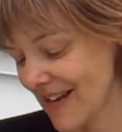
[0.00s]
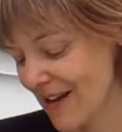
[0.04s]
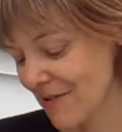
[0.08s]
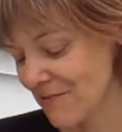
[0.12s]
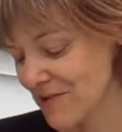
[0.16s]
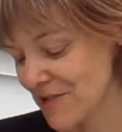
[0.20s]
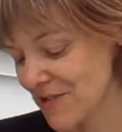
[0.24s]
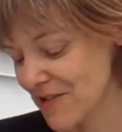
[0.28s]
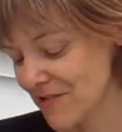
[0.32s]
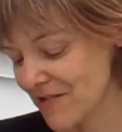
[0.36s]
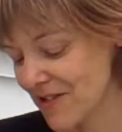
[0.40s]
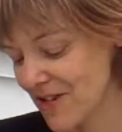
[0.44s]
I it,
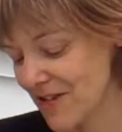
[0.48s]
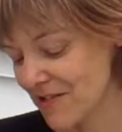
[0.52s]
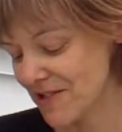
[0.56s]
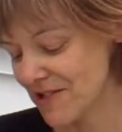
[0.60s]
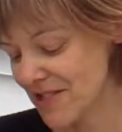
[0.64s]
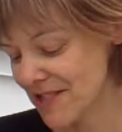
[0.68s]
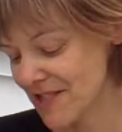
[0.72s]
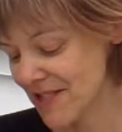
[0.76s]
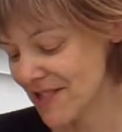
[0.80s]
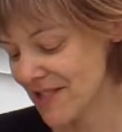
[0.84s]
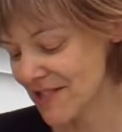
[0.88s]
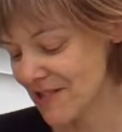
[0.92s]
wouldn't it, have
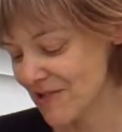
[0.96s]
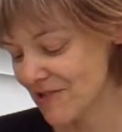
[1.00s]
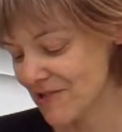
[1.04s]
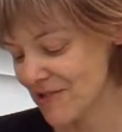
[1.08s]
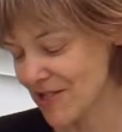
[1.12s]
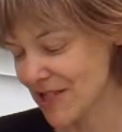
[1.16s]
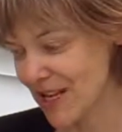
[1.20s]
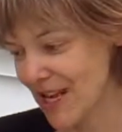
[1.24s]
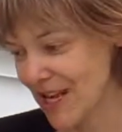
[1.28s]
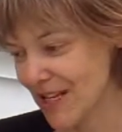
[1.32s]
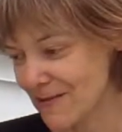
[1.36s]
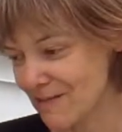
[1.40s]
noticed it till you
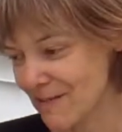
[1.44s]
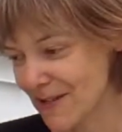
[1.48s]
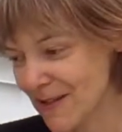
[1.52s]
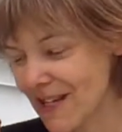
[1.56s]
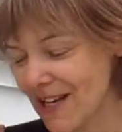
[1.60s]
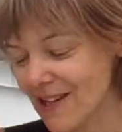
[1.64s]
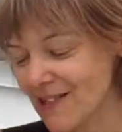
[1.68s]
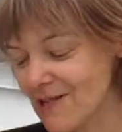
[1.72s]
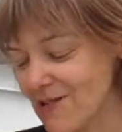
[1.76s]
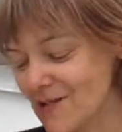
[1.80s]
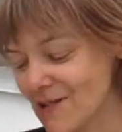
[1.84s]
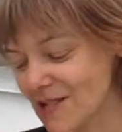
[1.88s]
said, but
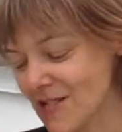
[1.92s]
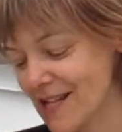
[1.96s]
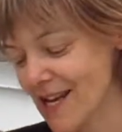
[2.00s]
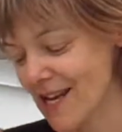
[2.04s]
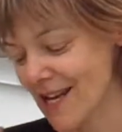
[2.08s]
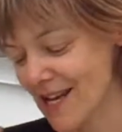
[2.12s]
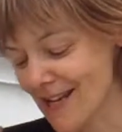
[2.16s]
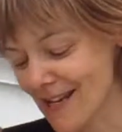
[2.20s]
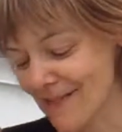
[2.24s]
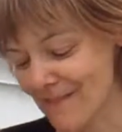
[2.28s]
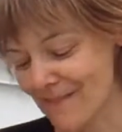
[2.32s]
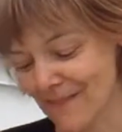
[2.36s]
now you
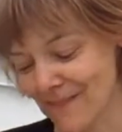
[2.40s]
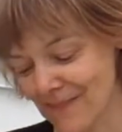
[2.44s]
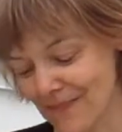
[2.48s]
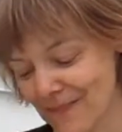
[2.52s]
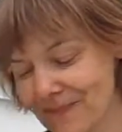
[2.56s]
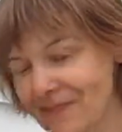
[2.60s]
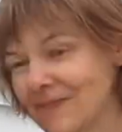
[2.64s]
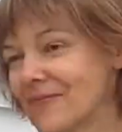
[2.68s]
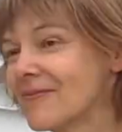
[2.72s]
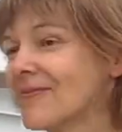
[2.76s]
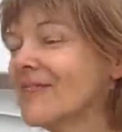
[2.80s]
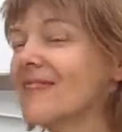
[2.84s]
say.
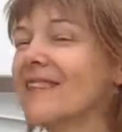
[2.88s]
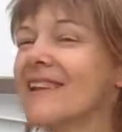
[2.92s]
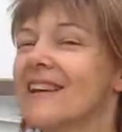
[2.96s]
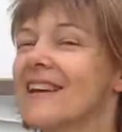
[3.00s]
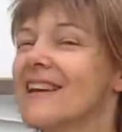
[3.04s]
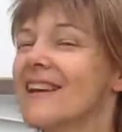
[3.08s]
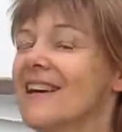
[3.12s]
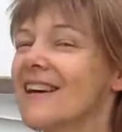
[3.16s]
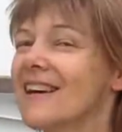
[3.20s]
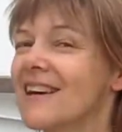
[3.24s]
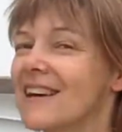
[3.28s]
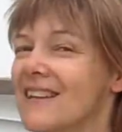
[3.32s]

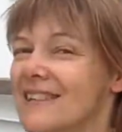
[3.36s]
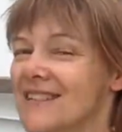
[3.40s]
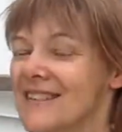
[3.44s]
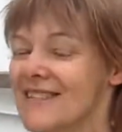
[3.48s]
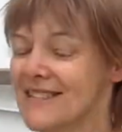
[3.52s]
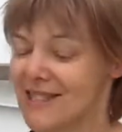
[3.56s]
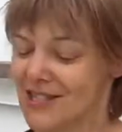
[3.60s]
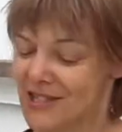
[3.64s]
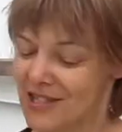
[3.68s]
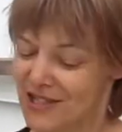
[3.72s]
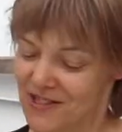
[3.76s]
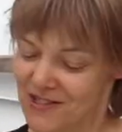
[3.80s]
Quite a neutral
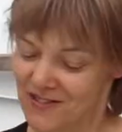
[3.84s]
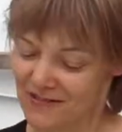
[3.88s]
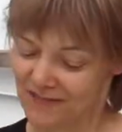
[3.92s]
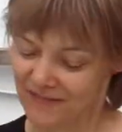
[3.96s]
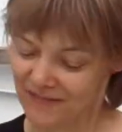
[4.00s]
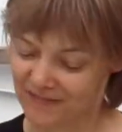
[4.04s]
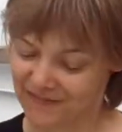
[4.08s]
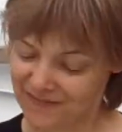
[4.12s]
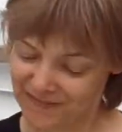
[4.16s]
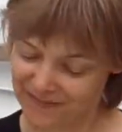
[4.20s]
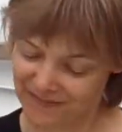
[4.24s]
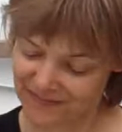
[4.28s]
taste,
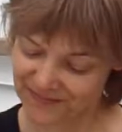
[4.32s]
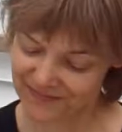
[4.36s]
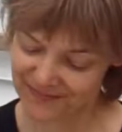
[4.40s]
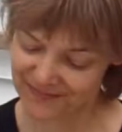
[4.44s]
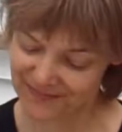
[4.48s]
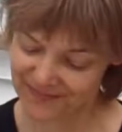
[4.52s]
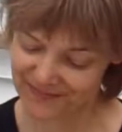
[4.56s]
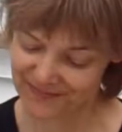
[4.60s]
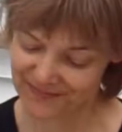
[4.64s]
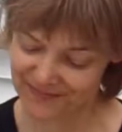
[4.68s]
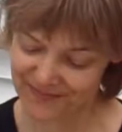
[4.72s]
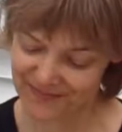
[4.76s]
really, isn't it?
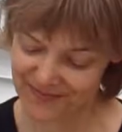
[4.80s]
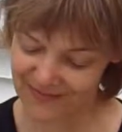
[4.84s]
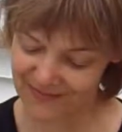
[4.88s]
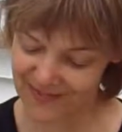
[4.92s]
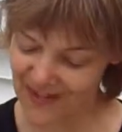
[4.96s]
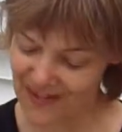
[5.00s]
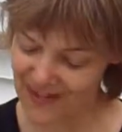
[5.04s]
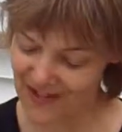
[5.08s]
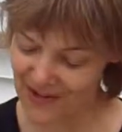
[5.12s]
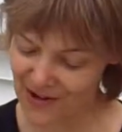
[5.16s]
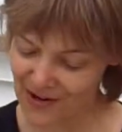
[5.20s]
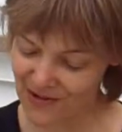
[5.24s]
It's not,
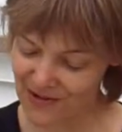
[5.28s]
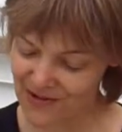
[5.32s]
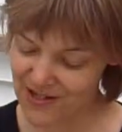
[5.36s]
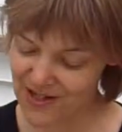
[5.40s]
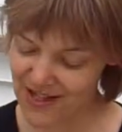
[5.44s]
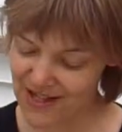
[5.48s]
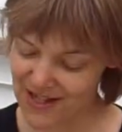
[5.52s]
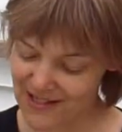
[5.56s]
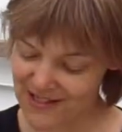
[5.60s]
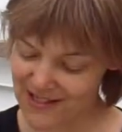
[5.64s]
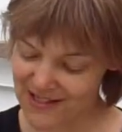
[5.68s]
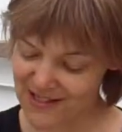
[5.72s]
but it, it oh,
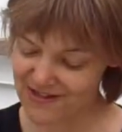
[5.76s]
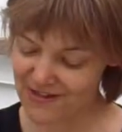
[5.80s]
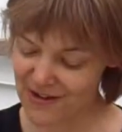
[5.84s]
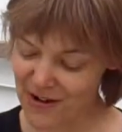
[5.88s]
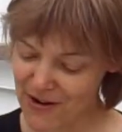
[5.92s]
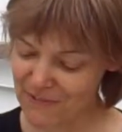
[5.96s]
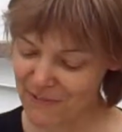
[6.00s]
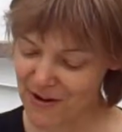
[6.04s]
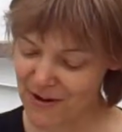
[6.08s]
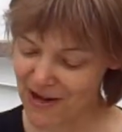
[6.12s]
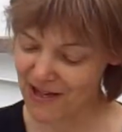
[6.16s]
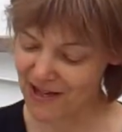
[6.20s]
yes, it's, it's,
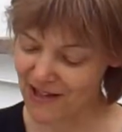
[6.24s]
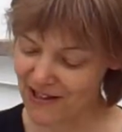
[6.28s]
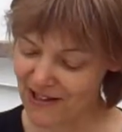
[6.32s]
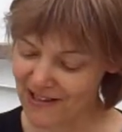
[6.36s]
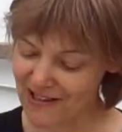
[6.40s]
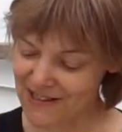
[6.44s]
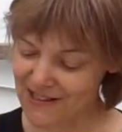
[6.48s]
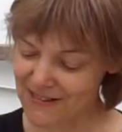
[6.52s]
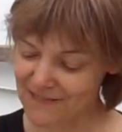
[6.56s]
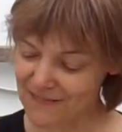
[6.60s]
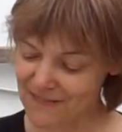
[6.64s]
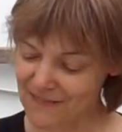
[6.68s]
very
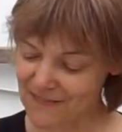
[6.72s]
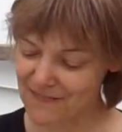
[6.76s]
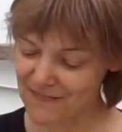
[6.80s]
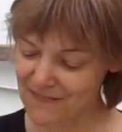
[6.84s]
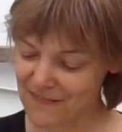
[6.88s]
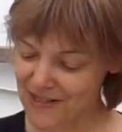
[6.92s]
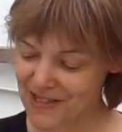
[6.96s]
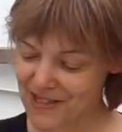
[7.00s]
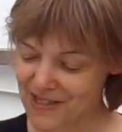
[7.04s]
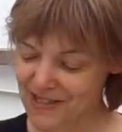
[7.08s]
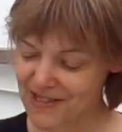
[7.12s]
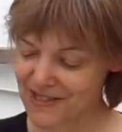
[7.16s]
mild.
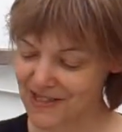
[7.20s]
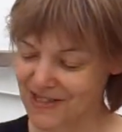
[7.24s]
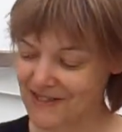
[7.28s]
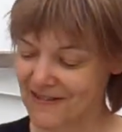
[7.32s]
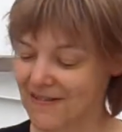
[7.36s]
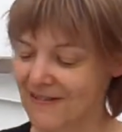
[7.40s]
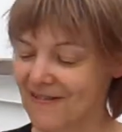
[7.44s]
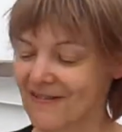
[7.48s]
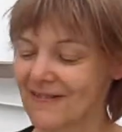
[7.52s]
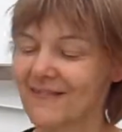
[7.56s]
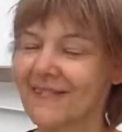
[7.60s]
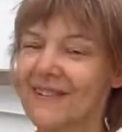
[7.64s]
It's also,
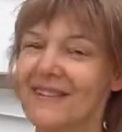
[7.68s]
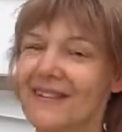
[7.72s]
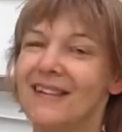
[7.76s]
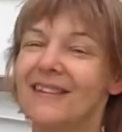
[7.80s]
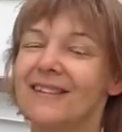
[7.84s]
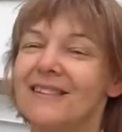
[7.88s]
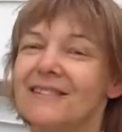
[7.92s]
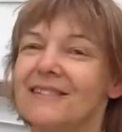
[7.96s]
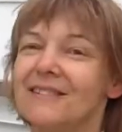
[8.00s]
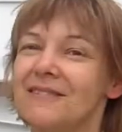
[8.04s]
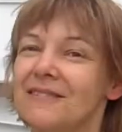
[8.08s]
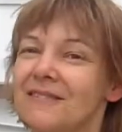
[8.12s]
it's, it's
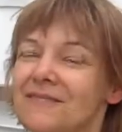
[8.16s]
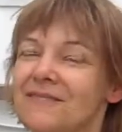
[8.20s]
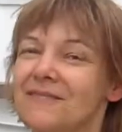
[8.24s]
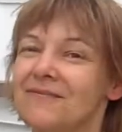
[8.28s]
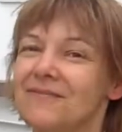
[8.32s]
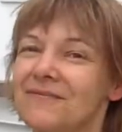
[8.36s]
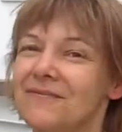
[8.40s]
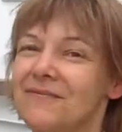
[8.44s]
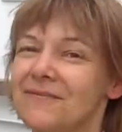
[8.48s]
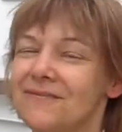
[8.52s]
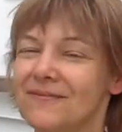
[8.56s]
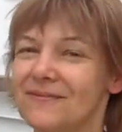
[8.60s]
also, quite, it's
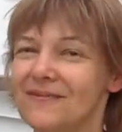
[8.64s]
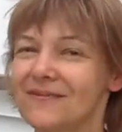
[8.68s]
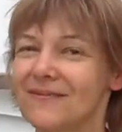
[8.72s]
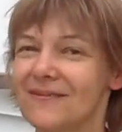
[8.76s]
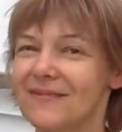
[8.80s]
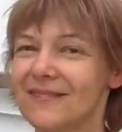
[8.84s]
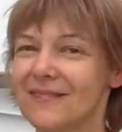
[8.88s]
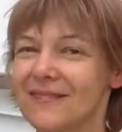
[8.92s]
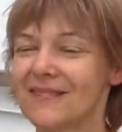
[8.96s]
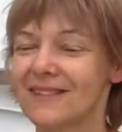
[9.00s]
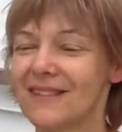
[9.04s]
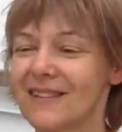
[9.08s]
also, uh,
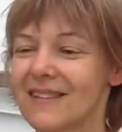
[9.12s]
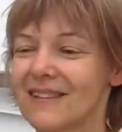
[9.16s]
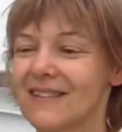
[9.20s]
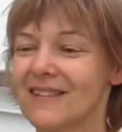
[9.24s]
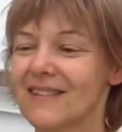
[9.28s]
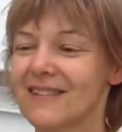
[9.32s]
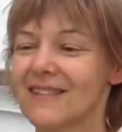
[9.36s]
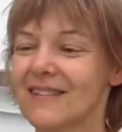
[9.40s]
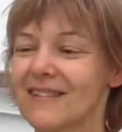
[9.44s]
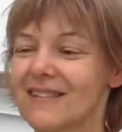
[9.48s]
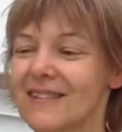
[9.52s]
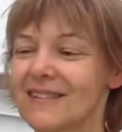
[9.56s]
also
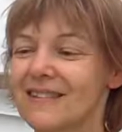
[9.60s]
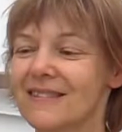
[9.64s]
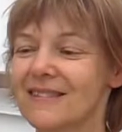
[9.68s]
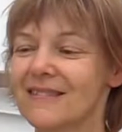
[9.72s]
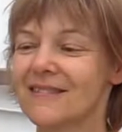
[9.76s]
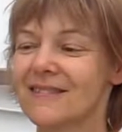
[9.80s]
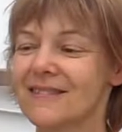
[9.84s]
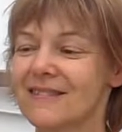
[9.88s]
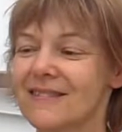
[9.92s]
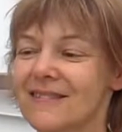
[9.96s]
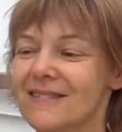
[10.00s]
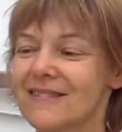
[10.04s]
there's
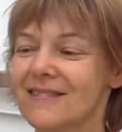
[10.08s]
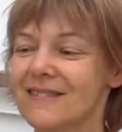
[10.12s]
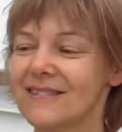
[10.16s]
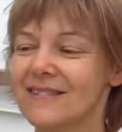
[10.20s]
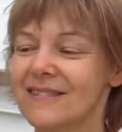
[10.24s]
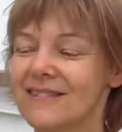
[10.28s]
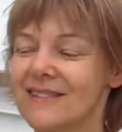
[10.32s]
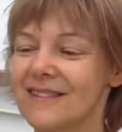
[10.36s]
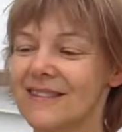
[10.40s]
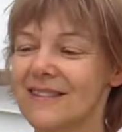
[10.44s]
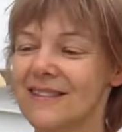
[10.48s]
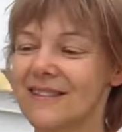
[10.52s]
a
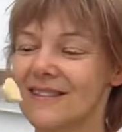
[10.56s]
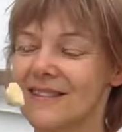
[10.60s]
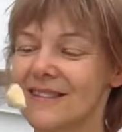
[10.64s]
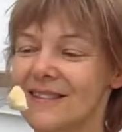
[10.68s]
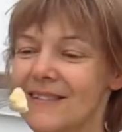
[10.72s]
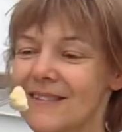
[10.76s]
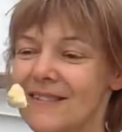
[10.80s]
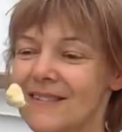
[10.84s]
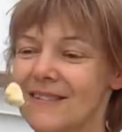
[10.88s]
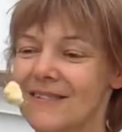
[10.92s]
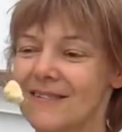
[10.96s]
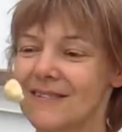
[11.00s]
sweetness there as
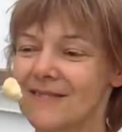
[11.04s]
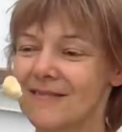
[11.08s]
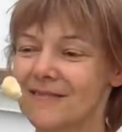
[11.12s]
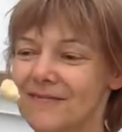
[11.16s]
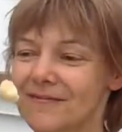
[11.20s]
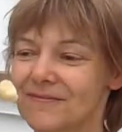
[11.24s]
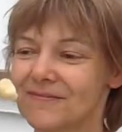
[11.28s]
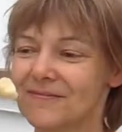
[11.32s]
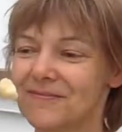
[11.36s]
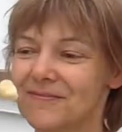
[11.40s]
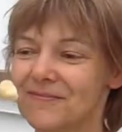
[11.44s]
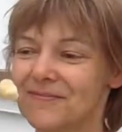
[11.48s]
well, isn't there?
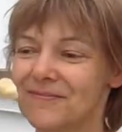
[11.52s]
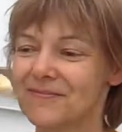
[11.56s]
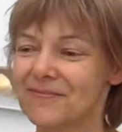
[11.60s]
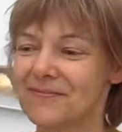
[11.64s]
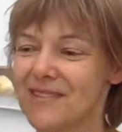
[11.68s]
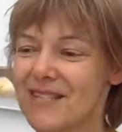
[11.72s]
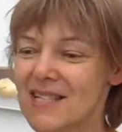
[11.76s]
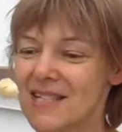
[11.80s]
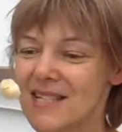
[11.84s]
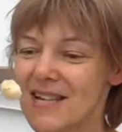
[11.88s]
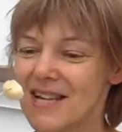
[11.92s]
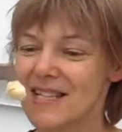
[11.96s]
Mm,
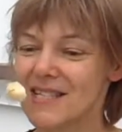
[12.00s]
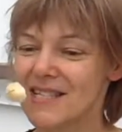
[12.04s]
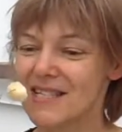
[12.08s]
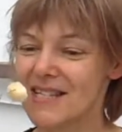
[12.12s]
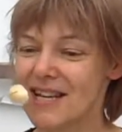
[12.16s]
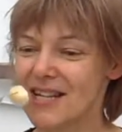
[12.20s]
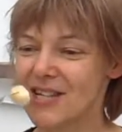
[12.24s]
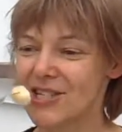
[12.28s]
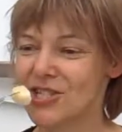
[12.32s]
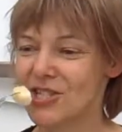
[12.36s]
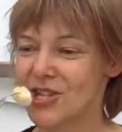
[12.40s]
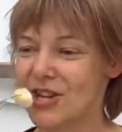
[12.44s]
it's a nice
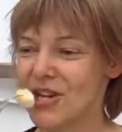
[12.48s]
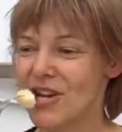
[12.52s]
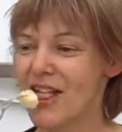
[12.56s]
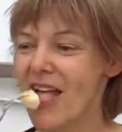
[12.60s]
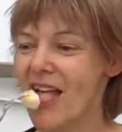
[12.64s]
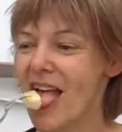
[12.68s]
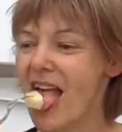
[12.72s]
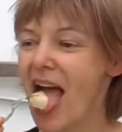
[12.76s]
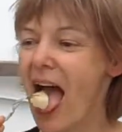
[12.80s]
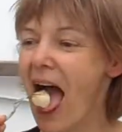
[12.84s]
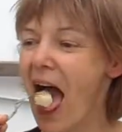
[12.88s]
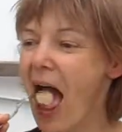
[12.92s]
texture.